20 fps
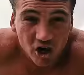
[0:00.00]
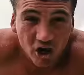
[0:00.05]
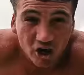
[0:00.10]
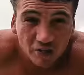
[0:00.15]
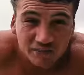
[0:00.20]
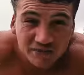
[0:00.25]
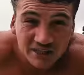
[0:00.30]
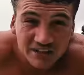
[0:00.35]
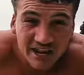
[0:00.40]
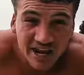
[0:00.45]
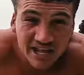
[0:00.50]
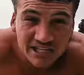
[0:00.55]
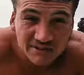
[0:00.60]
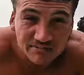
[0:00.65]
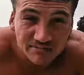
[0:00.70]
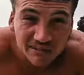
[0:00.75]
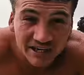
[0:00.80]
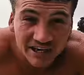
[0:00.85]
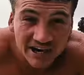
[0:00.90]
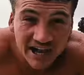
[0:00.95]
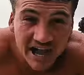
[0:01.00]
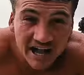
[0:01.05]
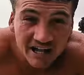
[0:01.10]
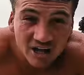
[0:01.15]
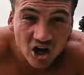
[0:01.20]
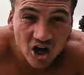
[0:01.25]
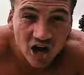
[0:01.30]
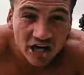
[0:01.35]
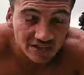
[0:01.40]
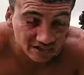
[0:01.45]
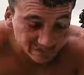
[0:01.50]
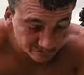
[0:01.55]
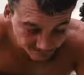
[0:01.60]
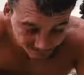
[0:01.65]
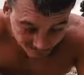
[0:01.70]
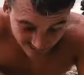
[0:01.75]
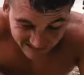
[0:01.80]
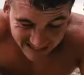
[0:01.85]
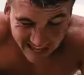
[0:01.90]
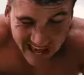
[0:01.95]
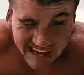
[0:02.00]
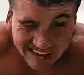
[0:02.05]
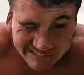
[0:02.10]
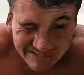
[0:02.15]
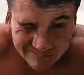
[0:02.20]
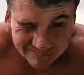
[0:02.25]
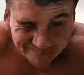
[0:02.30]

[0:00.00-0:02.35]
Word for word: often that I spit it out, guys, but that